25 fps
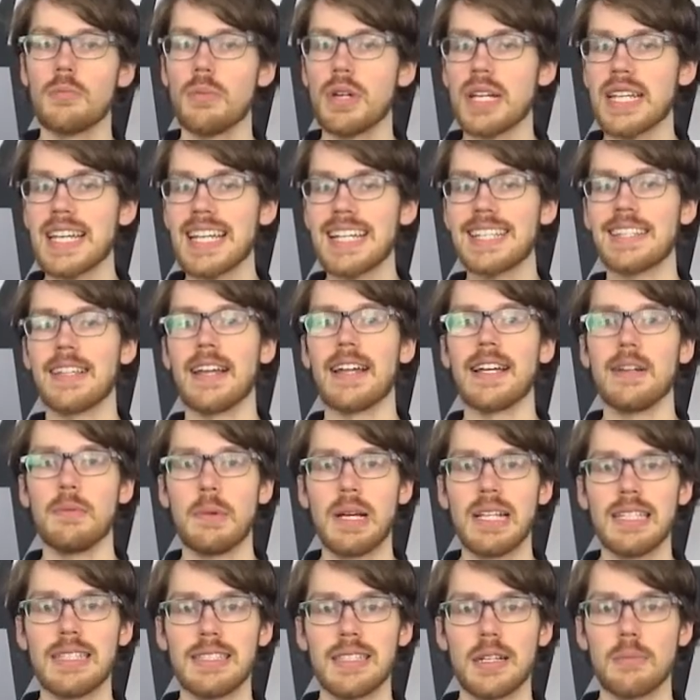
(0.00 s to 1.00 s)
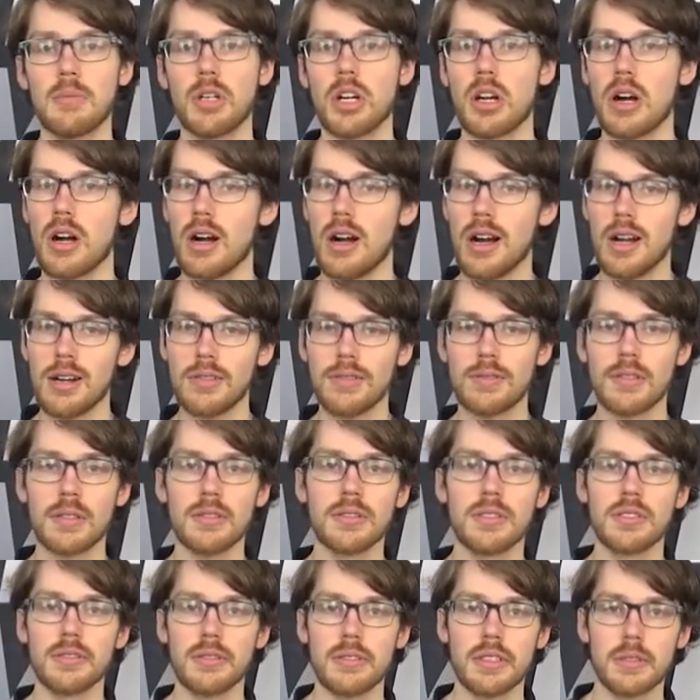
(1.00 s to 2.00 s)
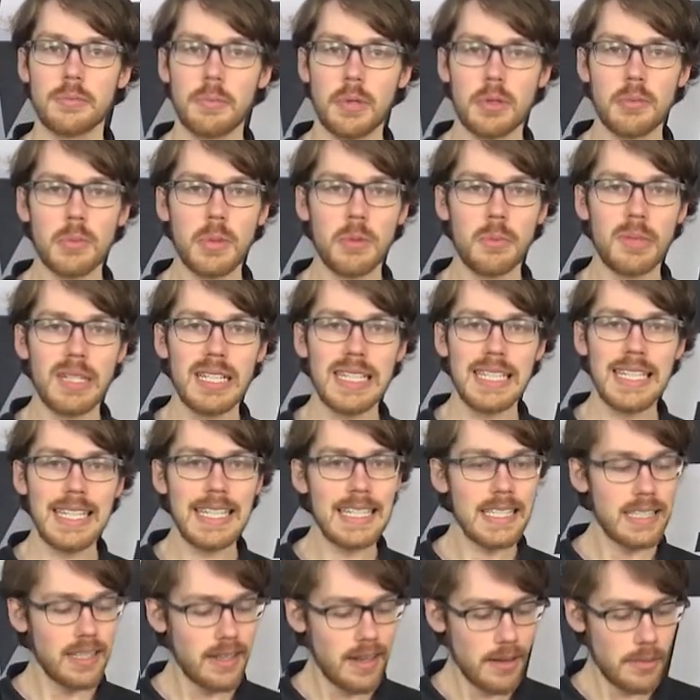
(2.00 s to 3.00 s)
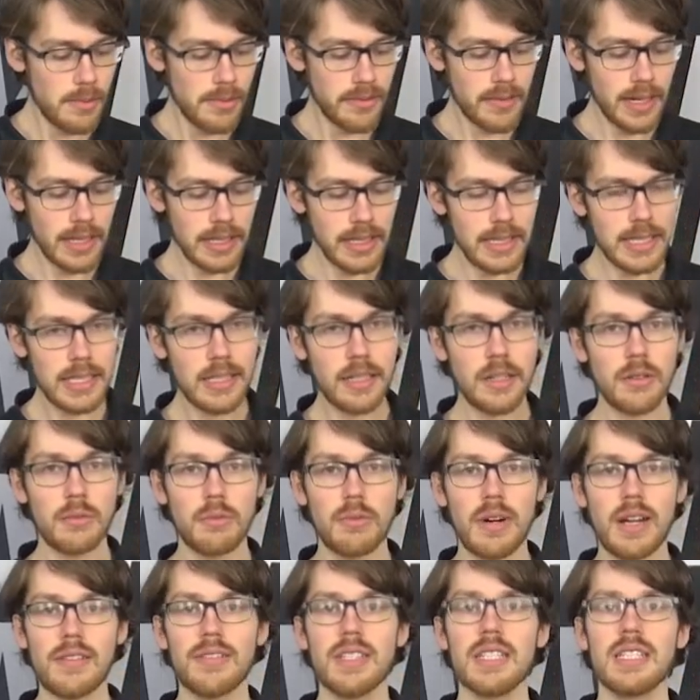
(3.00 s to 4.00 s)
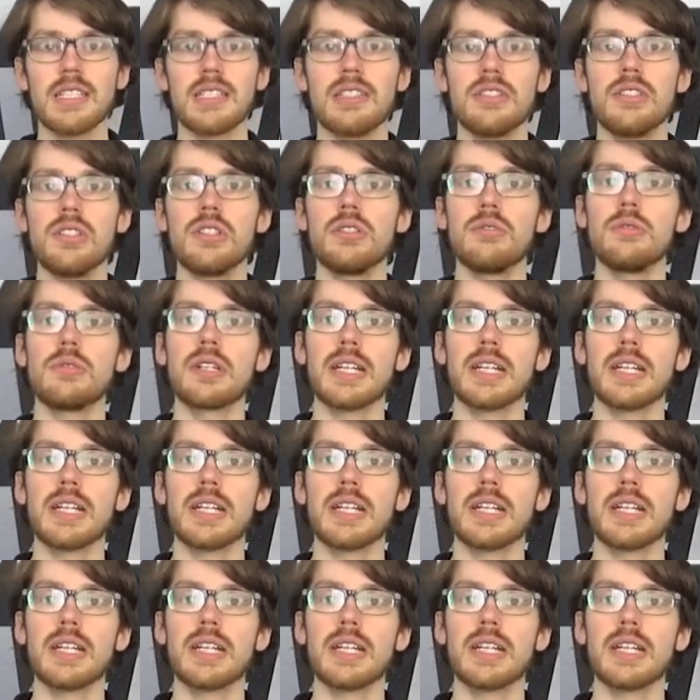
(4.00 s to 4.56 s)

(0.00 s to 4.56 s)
bringing lightweight summer off-road dual sport mobility, today we've got the Revit new